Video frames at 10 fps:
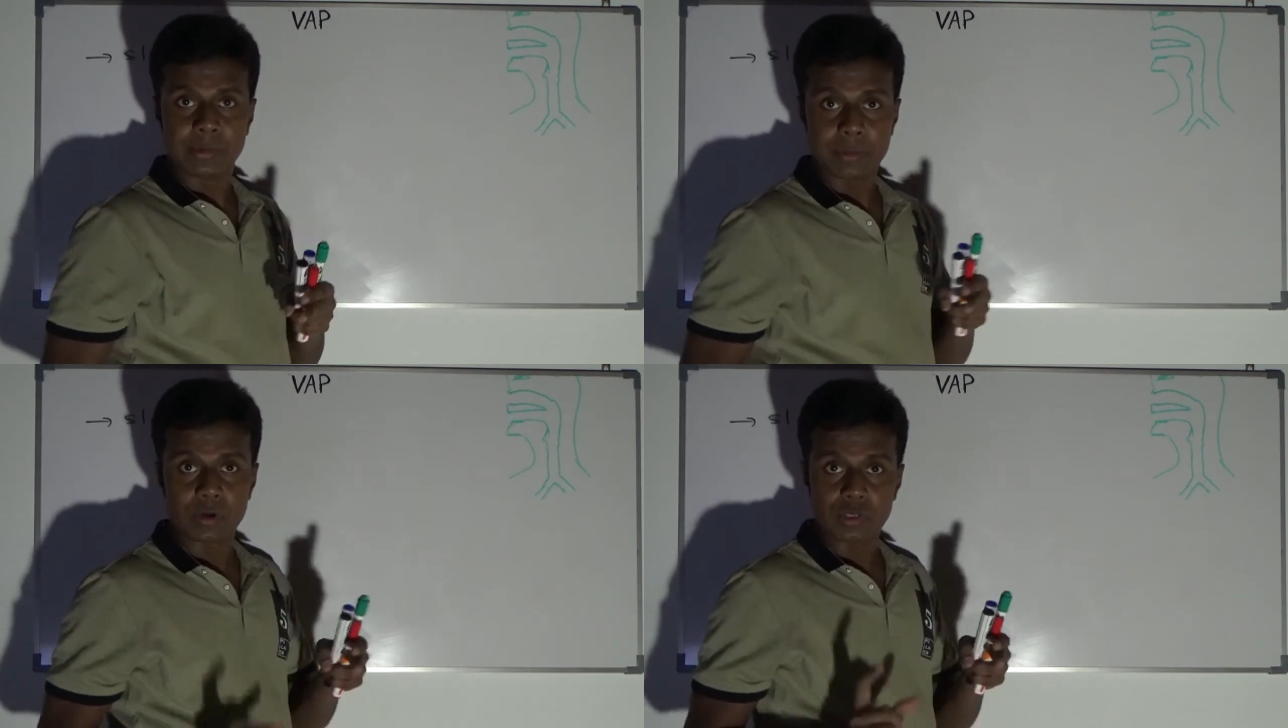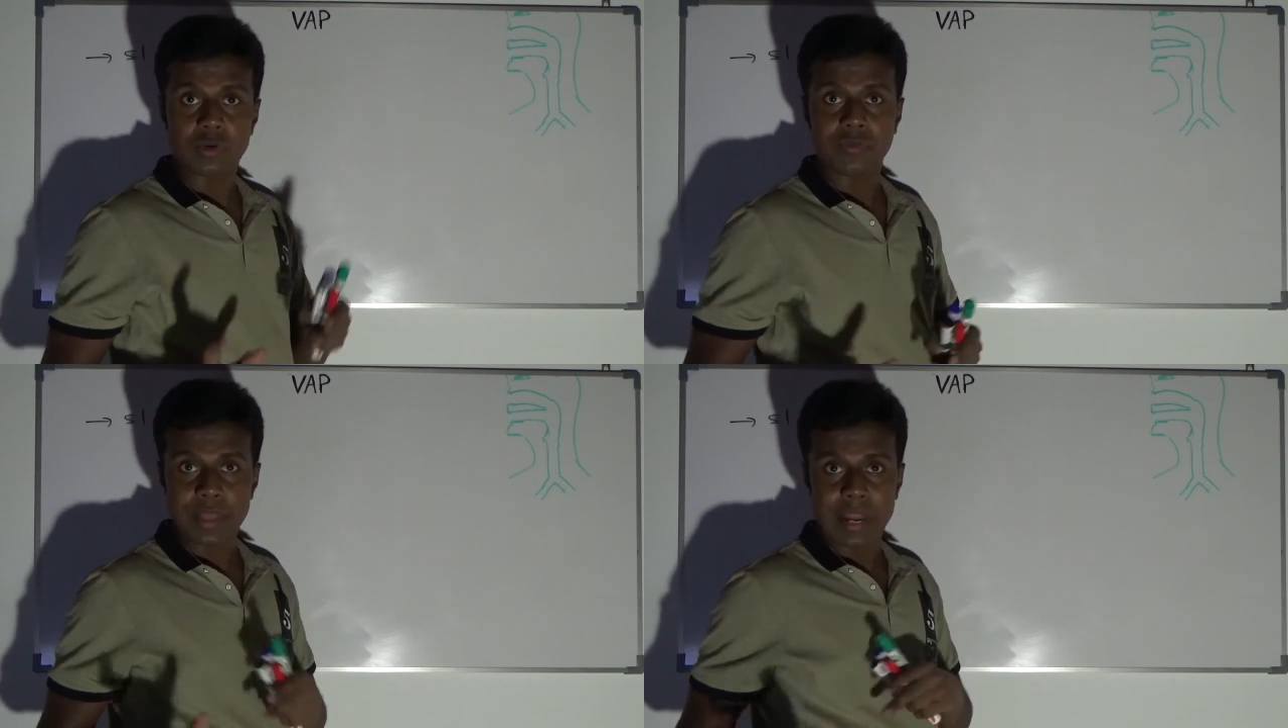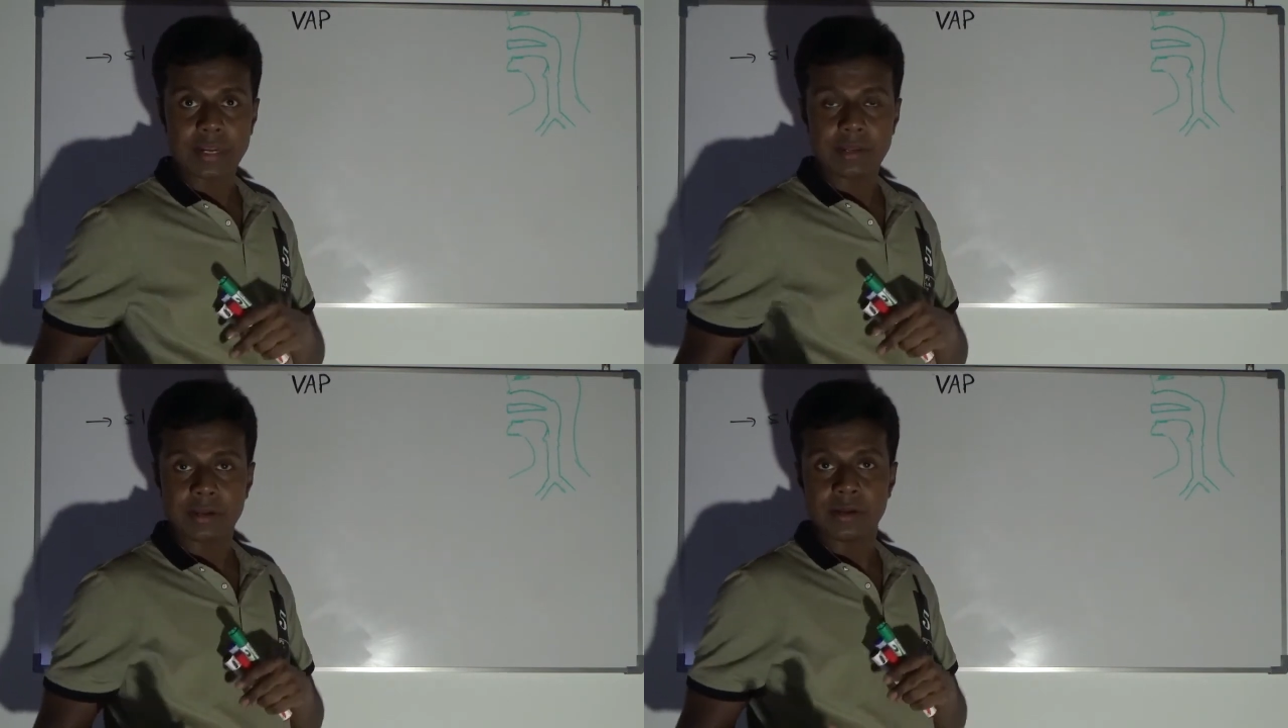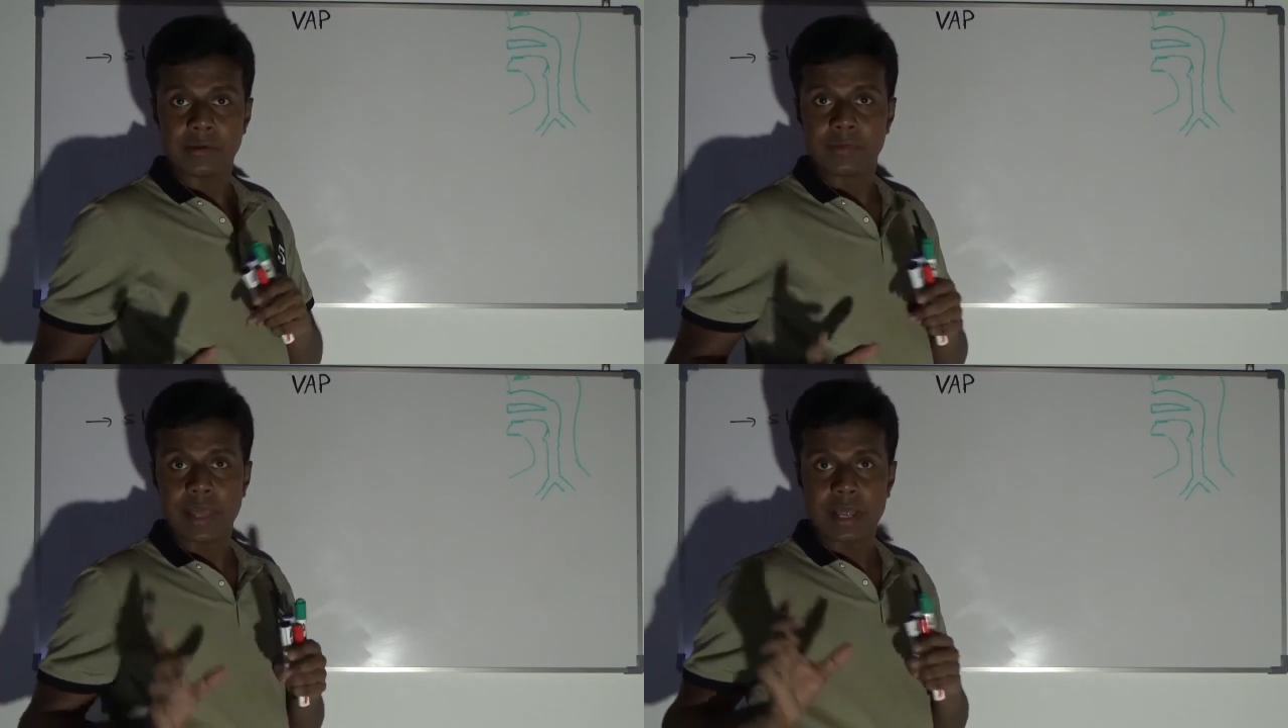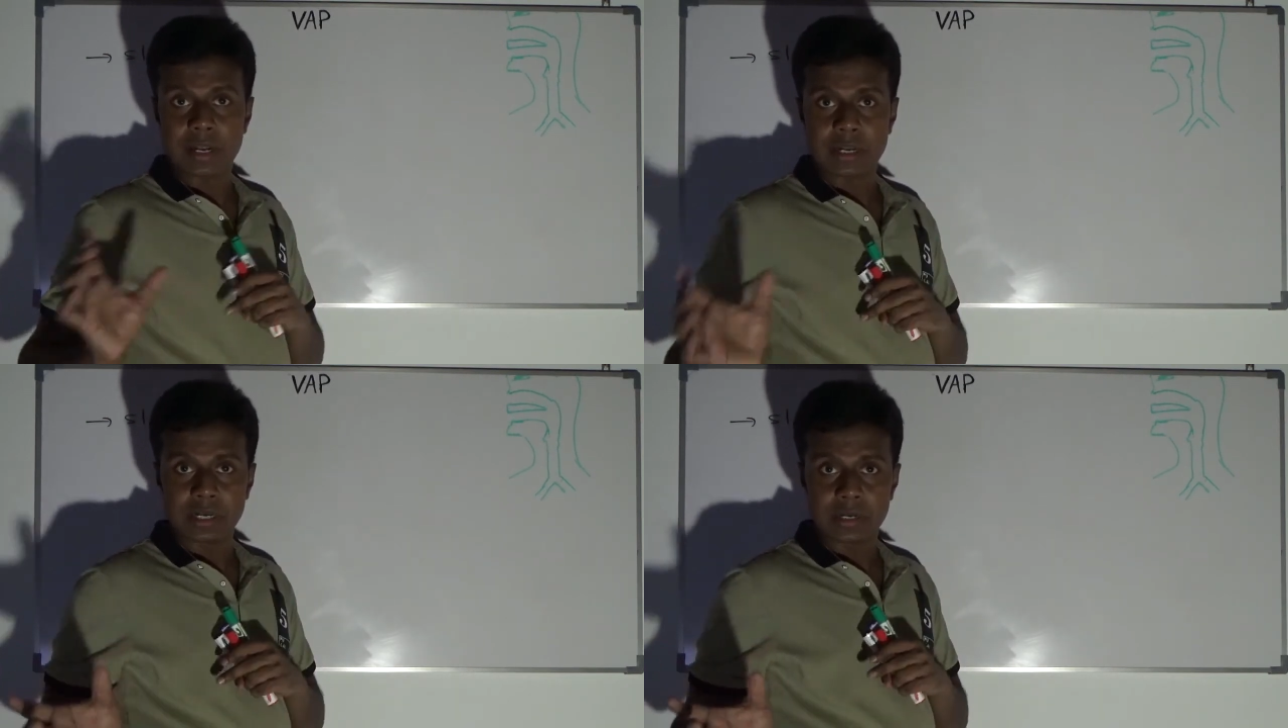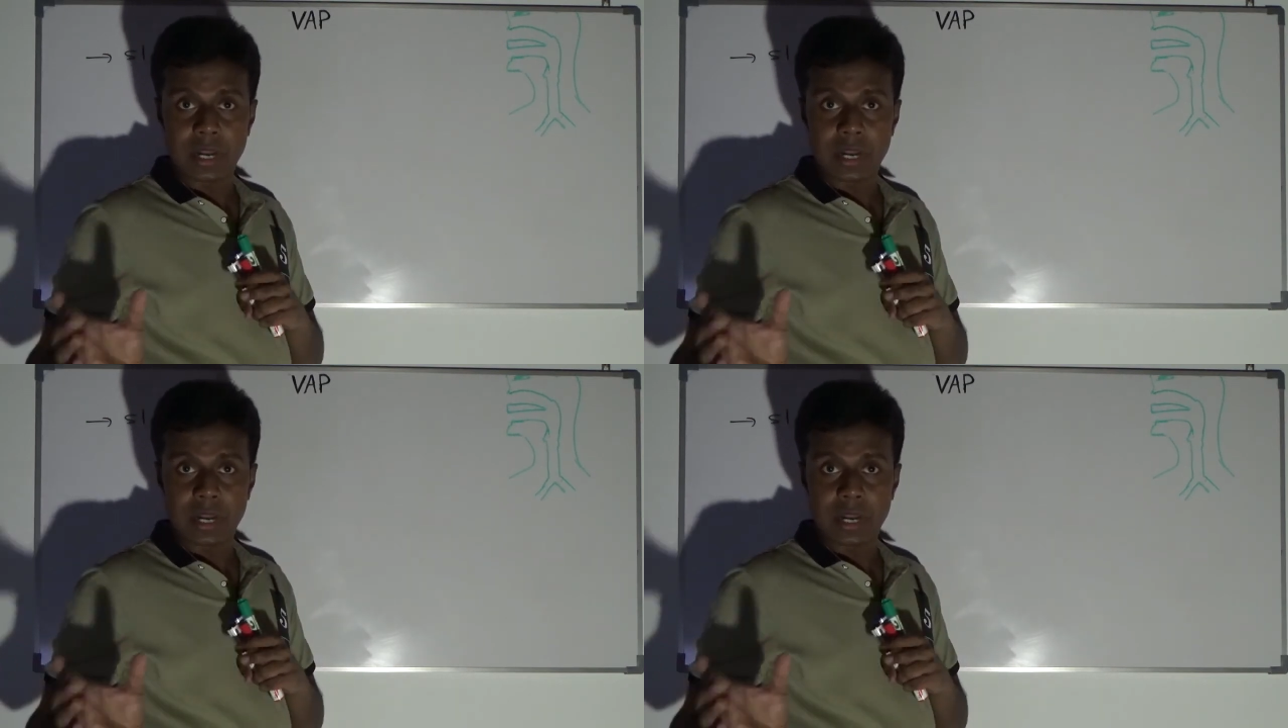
Because of that, the